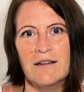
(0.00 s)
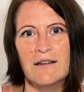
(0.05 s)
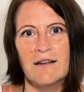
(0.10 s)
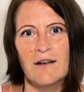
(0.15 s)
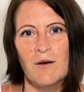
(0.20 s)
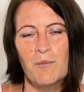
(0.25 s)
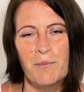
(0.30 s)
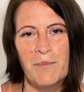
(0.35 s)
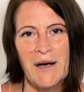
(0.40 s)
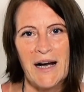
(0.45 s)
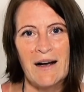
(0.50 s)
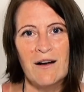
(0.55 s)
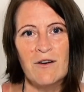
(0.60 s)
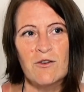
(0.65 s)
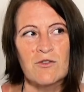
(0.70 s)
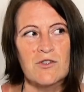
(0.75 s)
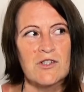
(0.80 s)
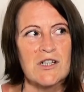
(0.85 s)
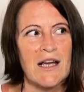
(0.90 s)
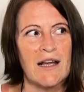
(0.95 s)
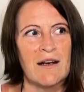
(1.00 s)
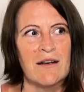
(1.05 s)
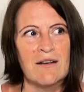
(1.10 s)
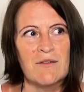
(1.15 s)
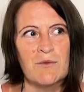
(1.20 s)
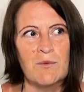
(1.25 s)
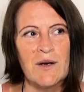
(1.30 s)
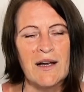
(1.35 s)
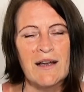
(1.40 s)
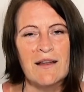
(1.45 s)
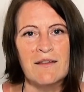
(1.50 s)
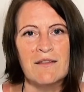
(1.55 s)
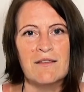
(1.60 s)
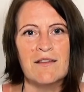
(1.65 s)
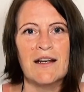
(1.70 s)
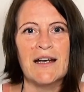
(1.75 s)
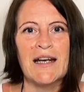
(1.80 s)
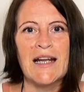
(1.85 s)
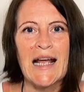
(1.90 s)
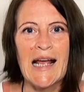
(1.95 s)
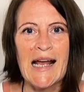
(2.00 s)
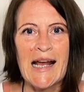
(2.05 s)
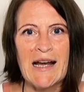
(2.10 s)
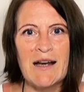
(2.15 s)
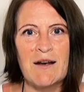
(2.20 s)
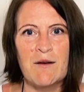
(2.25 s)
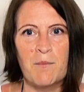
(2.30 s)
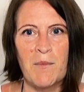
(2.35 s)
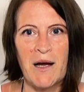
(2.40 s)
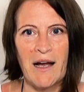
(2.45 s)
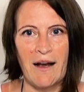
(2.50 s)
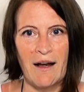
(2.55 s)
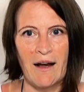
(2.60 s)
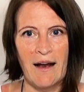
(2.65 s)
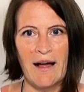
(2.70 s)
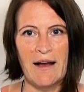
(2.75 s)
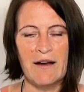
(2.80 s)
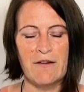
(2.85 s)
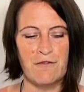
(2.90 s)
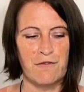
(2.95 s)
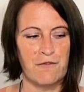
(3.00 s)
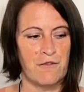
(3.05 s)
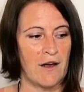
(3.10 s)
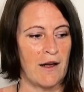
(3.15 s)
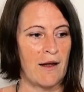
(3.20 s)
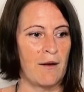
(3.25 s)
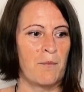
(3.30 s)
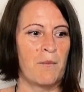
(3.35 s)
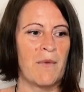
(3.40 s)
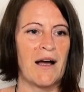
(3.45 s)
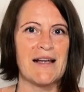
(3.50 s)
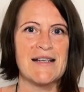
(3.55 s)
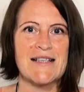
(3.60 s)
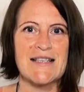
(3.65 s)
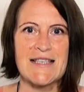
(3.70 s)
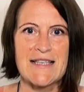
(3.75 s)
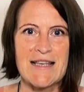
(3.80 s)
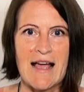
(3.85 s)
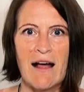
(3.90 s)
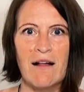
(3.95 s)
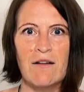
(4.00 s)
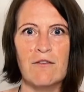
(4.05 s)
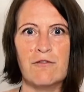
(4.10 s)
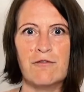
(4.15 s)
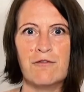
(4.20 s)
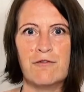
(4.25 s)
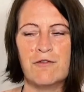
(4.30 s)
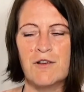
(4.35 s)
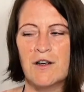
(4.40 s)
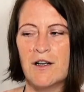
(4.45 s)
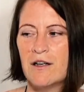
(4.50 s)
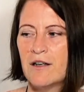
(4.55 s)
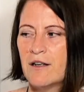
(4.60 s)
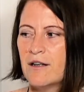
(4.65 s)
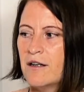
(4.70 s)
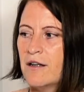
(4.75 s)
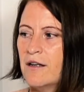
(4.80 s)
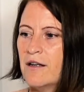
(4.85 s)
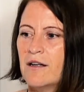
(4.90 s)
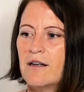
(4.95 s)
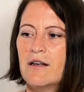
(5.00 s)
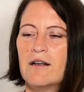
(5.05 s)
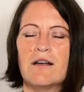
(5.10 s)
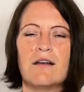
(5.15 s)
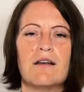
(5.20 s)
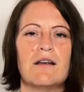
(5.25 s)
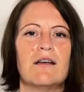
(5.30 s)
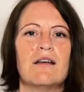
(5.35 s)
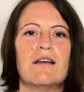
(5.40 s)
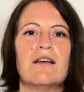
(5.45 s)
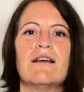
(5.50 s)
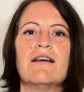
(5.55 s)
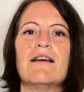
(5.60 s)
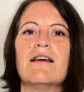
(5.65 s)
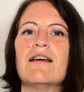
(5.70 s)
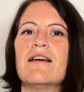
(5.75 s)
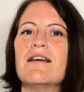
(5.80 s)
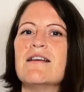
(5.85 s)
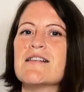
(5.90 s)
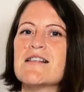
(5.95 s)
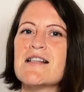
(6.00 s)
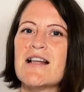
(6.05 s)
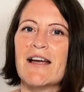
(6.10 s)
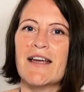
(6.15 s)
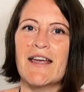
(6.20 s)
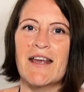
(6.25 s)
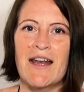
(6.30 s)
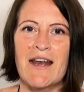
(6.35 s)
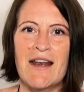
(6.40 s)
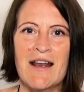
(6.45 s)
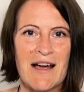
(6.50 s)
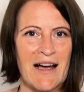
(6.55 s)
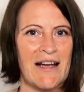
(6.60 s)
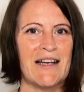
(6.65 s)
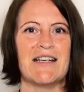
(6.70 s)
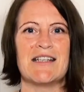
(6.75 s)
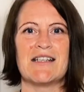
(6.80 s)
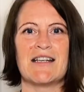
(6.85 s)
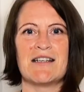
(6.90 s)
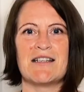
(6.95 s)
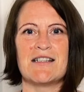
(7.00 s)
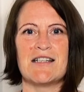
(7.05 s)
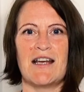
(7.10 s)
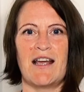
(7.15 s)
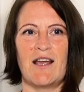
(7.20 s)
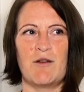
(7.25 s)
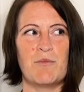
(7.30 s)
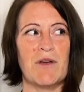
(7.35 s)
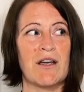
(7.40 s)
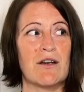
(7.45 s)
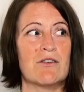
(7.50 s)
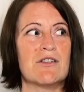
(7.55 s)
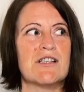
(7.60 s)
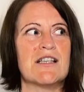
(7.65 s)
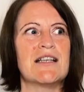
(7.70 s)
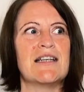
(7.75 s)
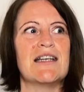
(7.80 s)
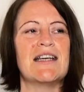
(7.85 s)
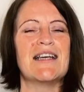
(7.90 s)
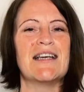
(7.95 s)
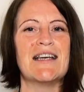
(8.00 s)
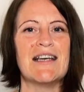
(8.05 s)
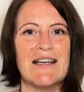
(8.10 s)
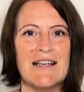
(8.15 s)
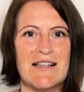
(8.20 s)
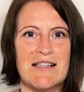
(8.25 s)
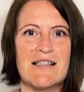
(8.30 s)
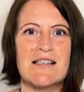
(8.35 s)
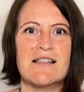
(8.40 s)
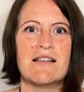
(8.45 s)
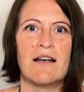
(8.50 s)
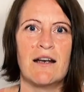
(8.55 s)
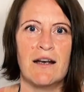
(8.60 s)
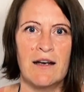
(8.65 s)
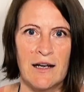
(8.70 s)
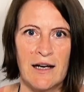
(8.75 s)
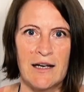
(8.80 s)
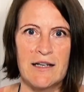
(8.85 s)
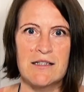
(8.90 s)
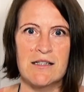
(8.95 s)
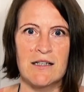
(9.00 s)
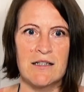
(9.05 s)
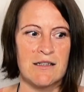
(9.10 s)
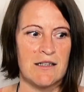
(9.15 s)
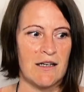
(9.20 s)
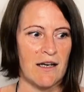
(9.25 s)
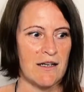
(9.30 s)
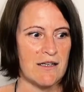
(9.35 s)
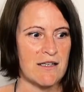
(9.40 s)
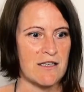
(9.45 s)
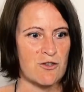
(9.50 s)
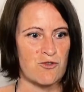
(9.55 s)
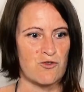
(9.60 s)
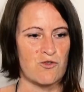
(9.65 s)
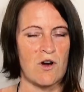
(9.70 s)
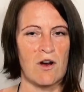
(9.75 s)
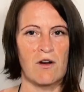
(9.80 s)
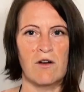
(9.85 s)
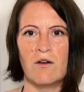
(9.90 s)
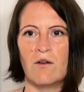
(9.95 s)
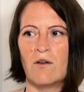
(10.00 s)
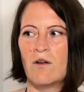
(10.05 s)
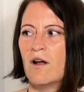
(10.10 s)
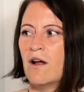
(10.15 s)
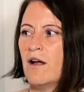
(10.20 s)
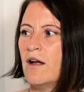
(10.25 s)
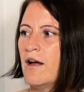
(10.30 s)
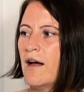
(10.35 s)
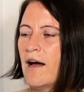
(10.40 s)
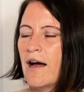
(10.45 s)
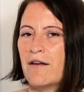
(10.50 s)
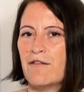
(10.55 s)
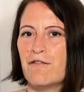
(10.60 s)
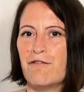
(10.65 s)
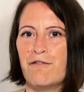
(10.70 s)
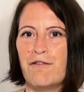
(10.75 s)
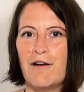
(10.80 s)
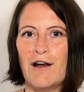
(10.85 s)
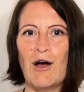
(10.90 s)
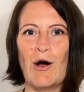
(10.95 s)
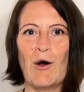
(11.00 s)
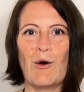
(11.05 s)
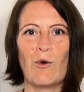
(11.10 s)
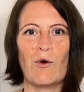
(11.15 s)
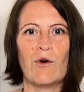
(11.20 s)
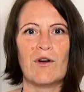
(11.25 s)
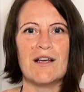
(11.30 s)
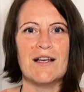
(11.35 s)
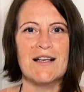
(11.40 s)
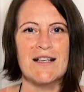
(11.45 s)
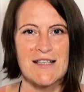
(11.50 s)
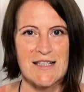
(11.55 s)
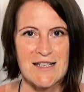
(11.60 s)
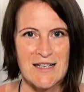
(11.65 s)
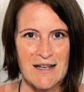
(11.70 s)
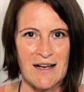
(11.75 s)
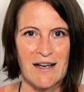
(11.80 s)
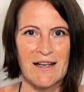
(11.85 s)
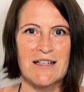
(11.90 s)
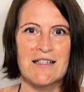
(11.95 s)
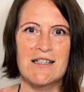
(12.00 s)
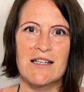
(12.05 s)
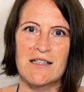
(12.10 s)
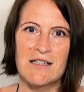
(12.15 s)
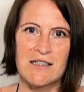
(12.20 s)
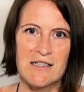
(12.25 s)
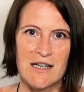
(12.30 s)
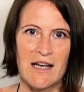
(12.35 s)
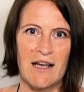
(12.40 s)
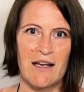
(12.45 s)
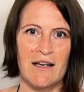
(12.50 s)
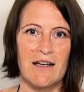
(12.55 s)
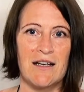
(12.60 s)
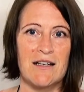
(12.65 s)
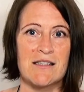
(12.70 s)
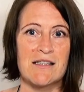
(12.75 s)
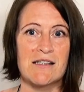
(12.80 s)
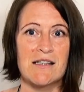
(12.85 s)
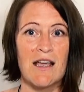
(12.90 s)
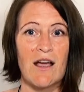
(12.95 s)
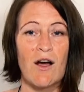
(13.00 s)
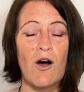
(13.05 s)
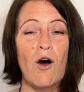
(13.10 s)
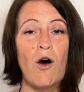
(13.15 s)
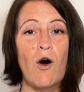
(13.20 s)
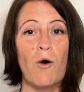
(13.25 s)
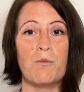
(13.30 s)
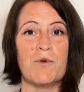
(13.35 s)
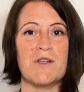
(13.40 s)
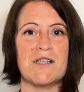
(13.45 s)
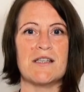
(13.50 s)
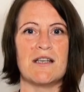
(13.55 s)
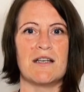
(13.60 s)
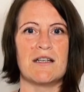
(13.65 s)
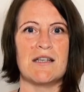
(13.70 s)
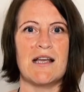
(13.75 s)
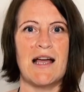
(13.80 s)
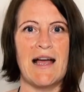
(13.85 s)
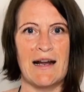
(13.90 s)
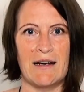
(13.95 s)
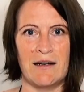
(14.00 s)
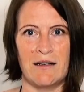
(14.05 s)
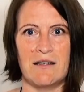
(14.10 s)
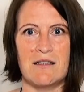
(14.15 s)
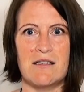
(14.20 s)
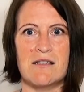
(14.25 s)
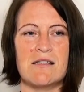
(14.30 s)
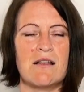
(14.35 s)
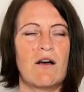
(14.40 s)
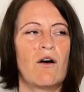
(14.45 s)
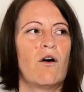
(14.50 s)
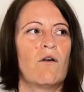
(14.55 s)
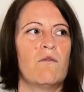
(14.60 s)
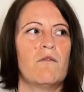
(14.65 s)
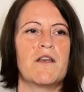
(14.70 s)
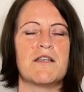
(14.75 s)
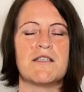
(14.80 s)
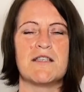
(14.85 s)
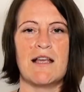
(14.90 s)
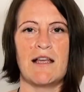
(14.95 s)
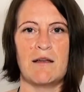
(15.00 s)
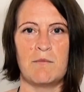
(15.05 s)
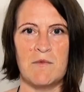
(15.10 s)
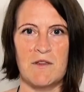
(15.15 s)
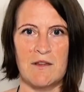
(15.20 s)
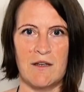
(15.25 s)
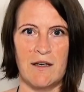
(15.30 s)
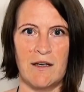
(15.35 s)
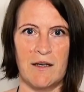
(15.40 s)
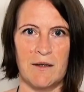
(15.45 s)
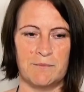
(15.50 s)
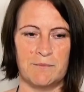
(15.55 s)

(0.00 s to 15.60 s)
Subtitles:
about and with and in my life and myself, is like night and day, because it is night and day. Struggle and flow is night and day. It's the opposite ends of the same thing.